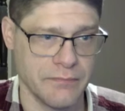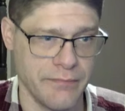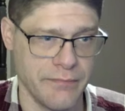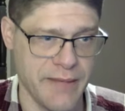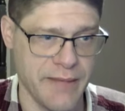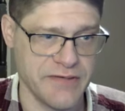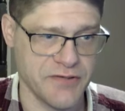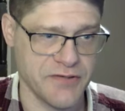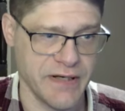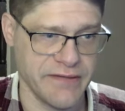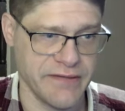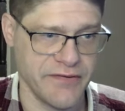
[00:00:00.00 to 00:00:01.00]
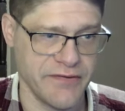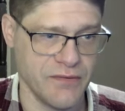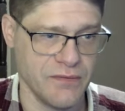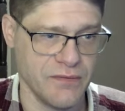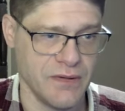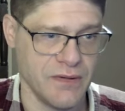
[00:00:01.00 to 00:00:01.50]
maybe trying
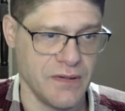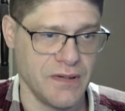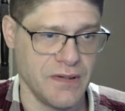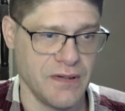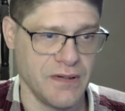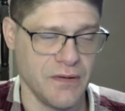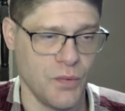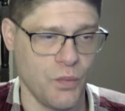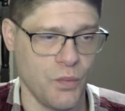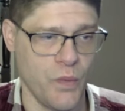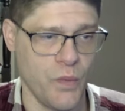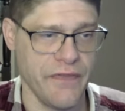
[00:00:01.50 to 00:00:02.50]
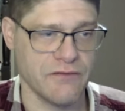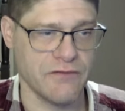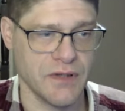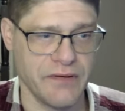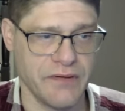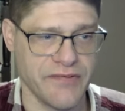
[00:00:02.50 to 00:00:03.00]
to win the
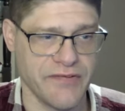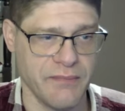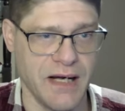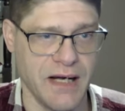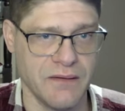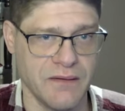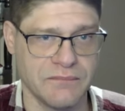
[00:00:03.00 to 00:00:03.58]
rook somehow.